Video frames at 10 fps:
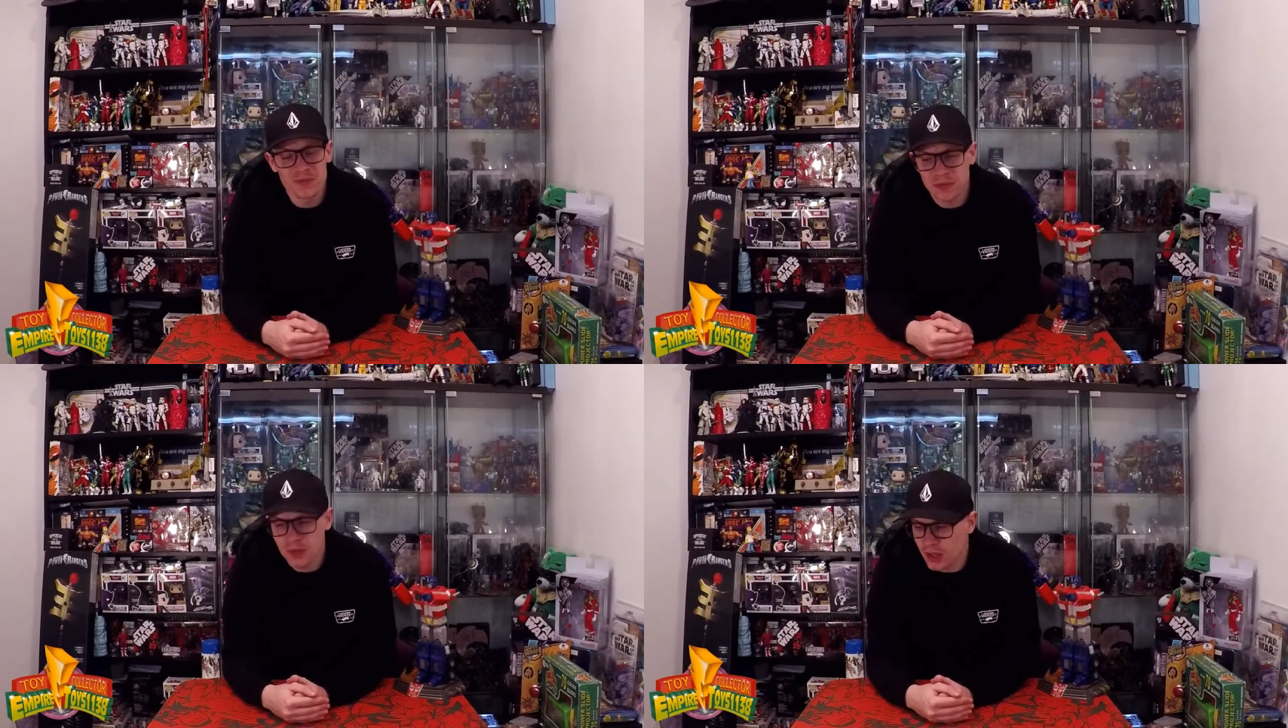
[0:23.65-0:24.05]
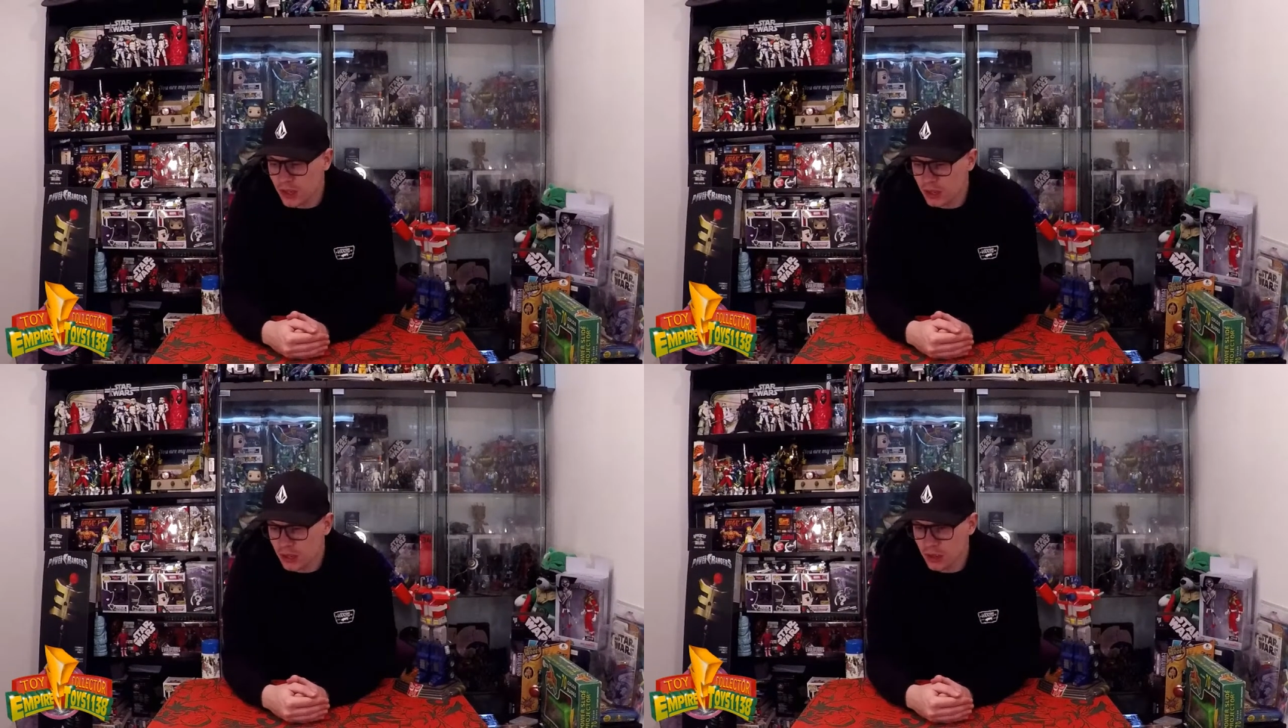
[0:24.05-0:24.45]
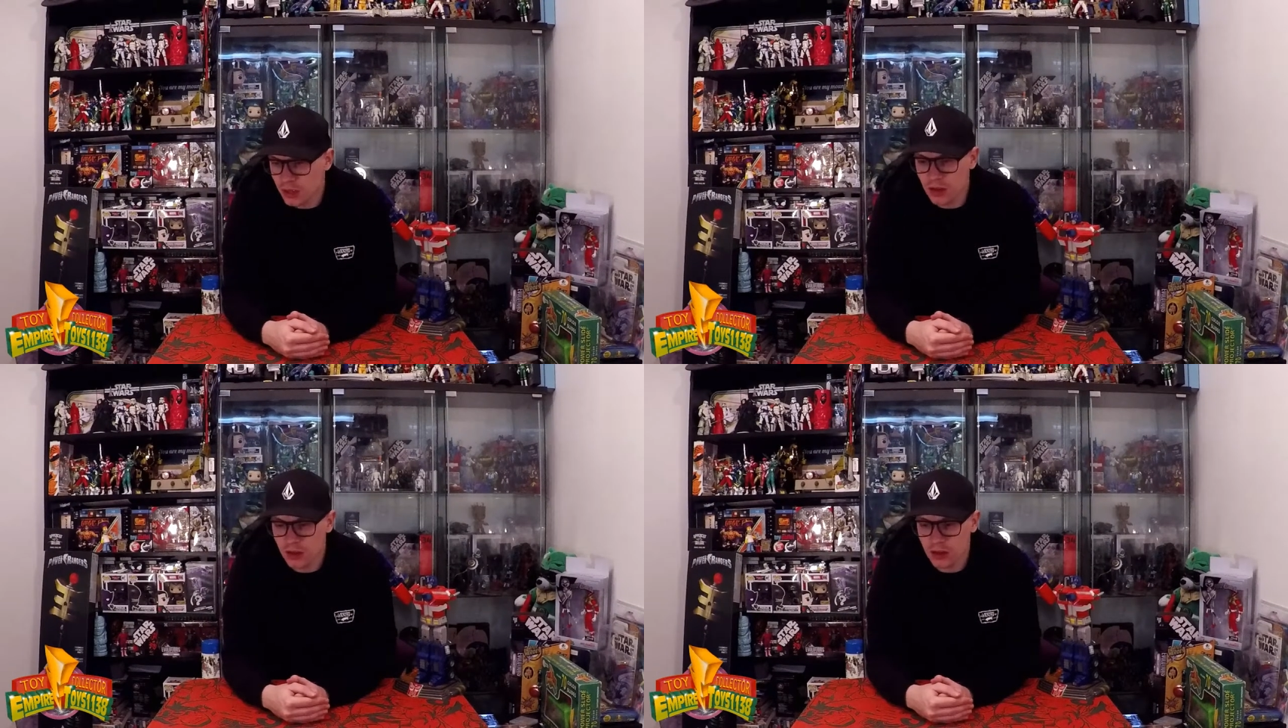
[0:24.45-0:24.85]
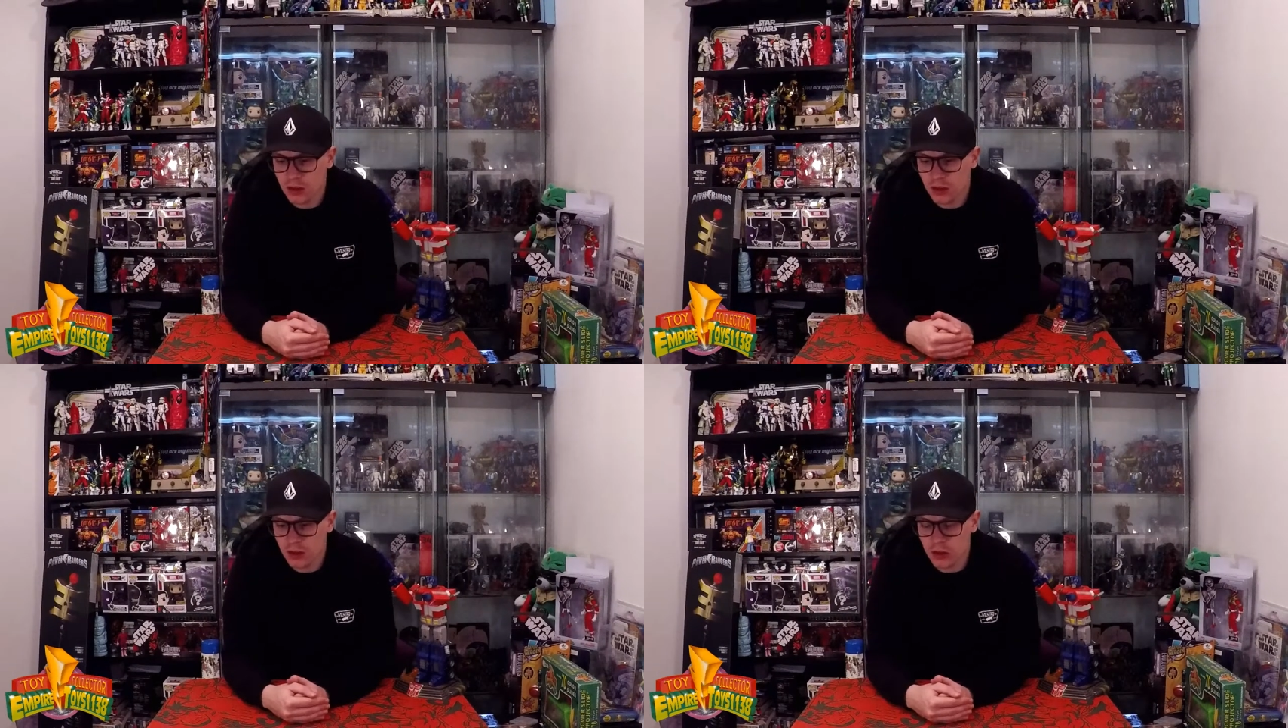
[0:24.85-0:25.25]
Yeah, I
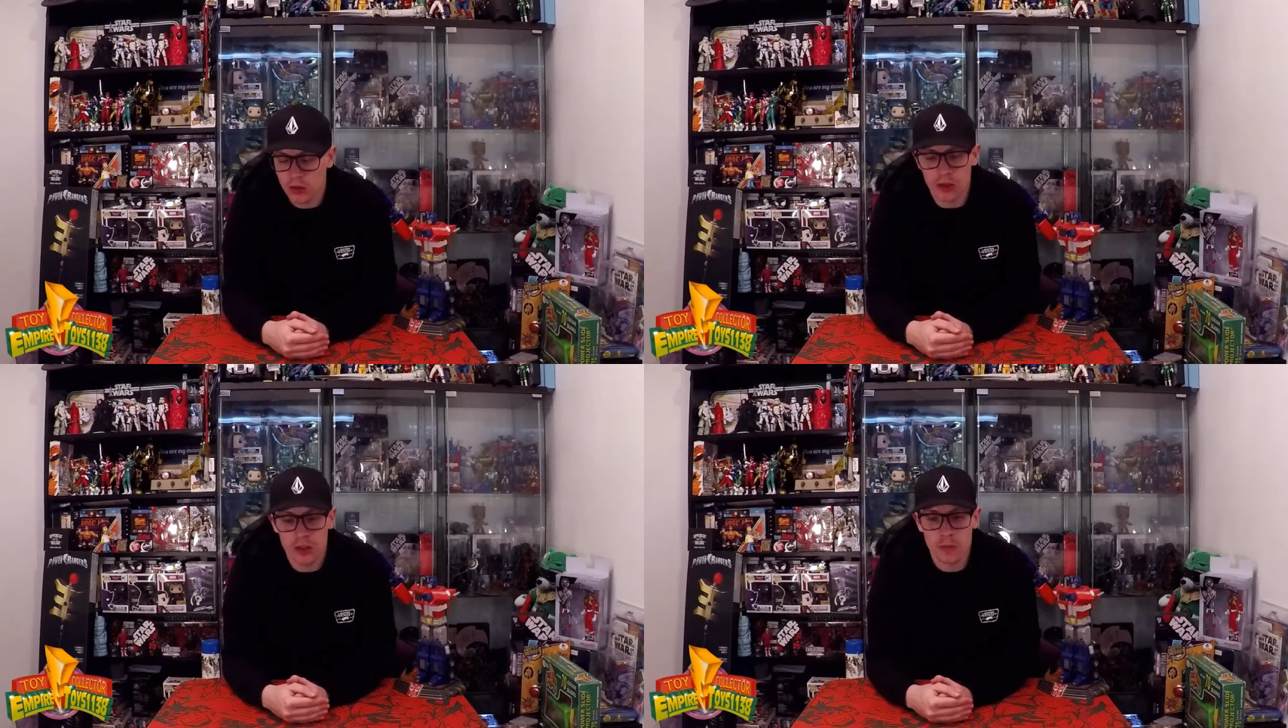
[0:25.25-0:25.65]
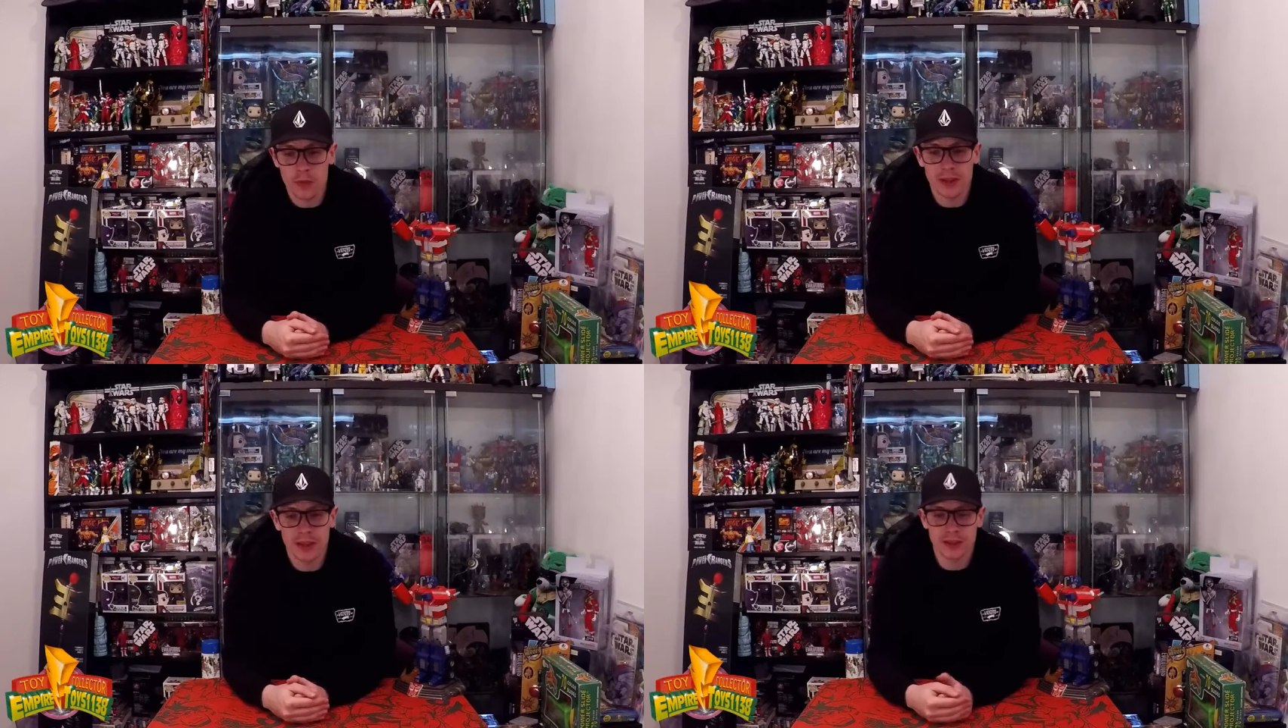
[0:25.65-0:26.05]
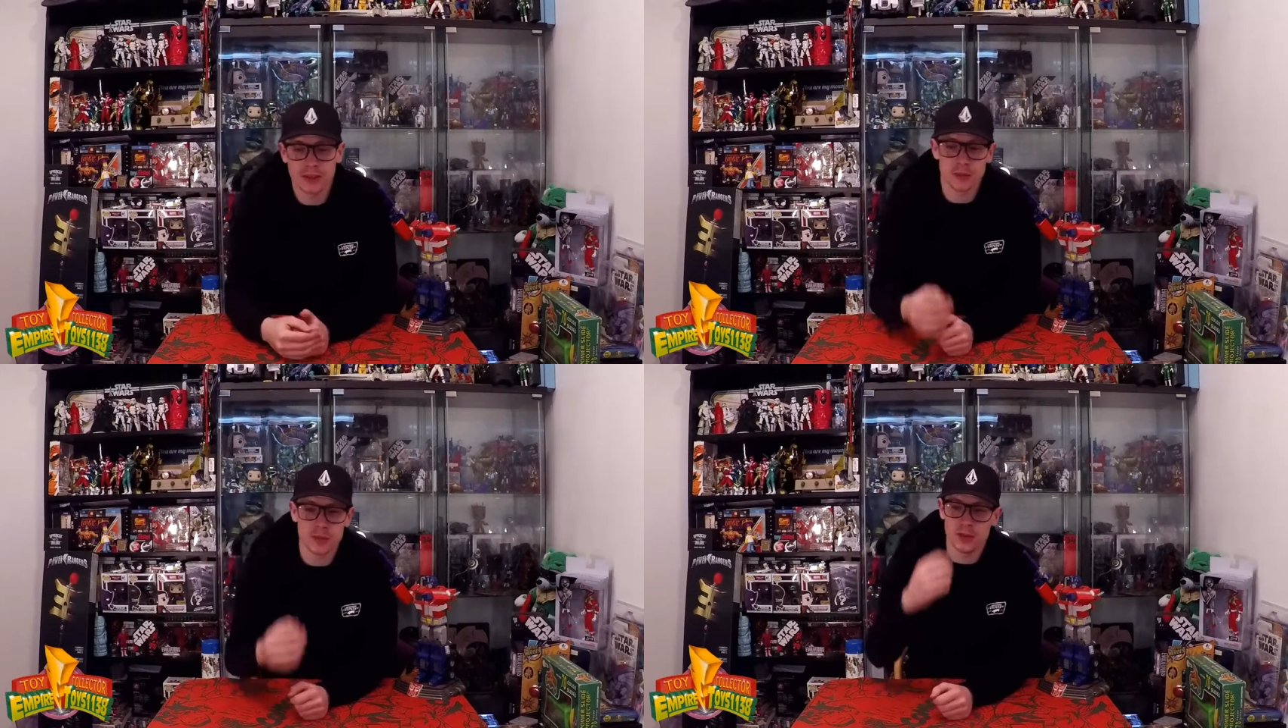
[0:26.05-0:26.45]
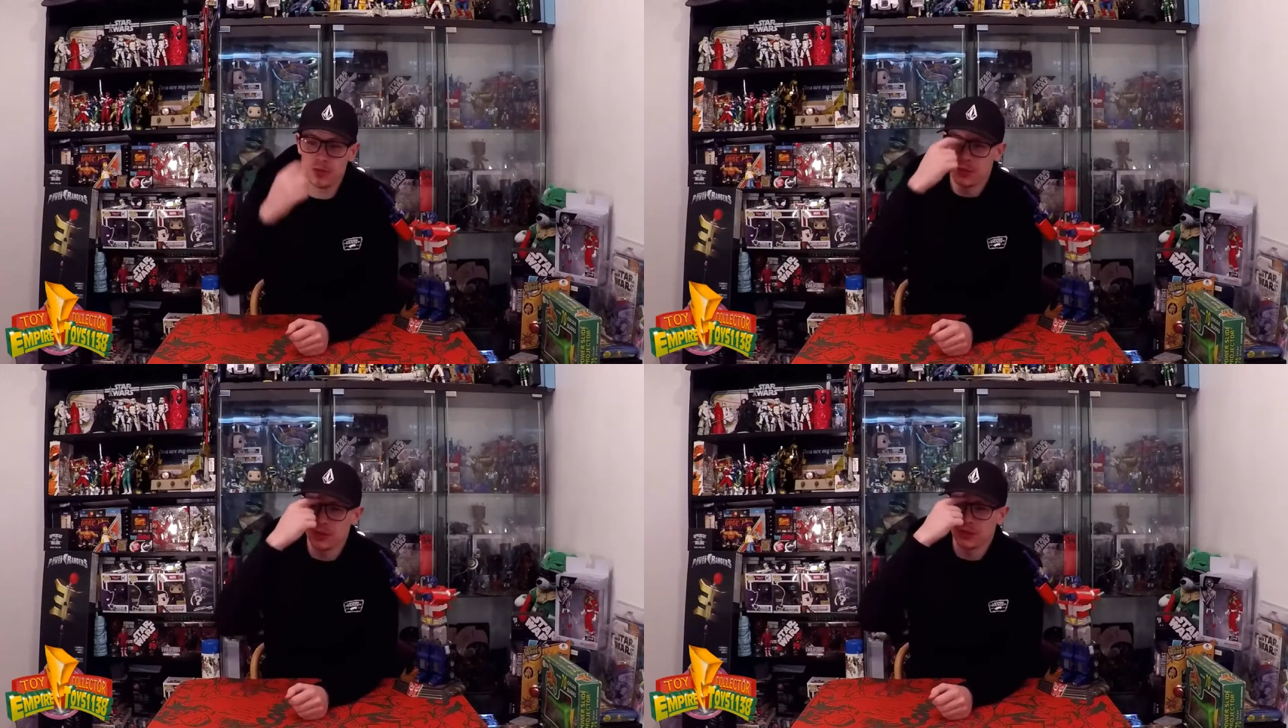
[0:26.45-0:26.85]
got there a bit late this morning
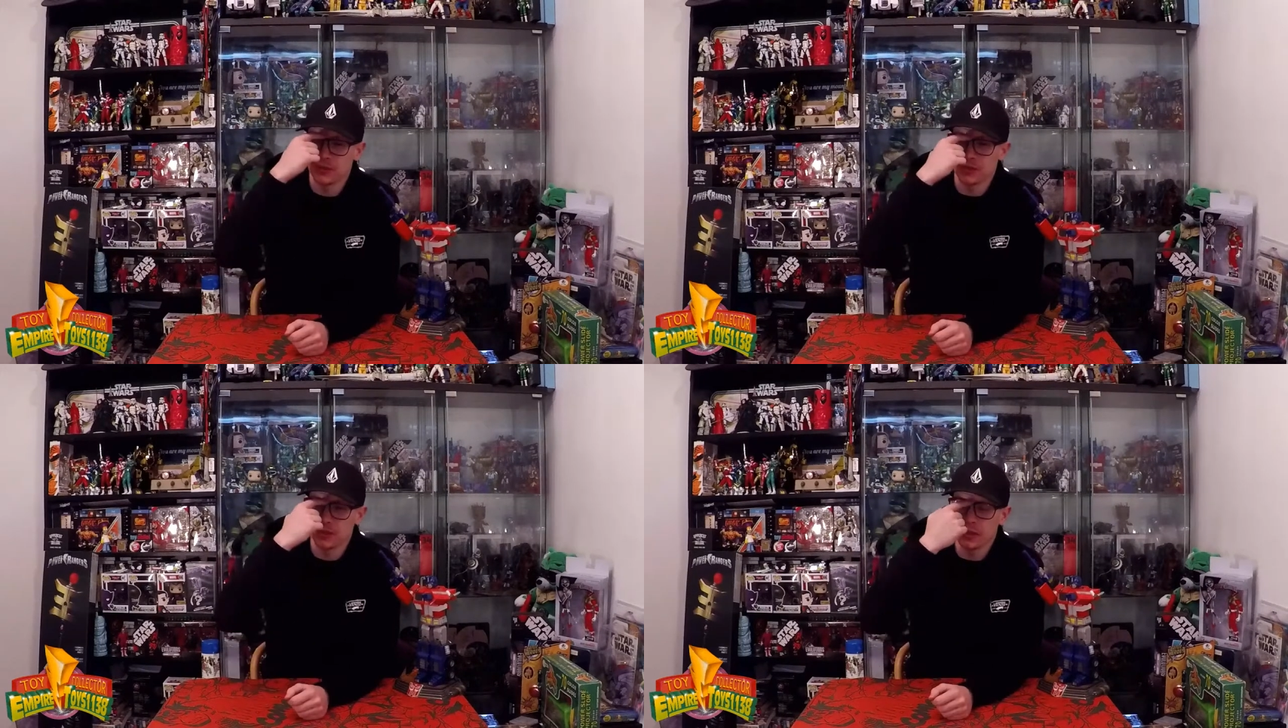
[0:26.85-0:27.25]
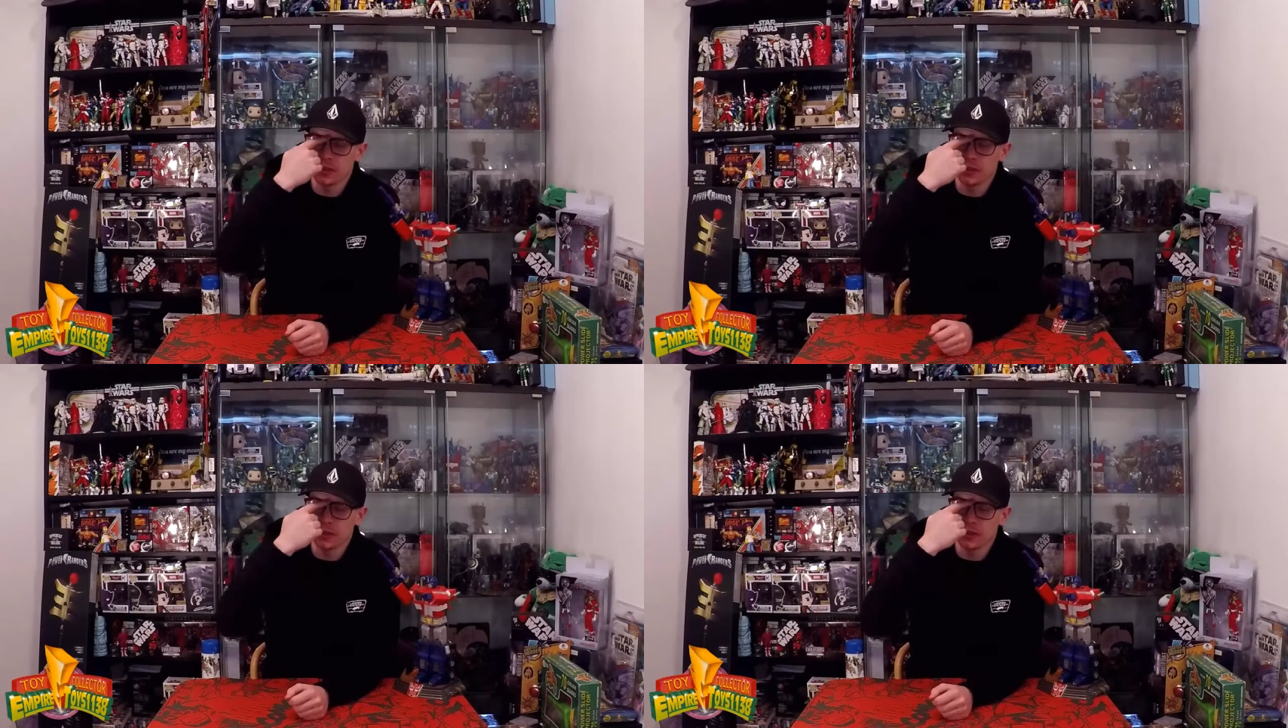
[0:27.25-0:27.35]
because I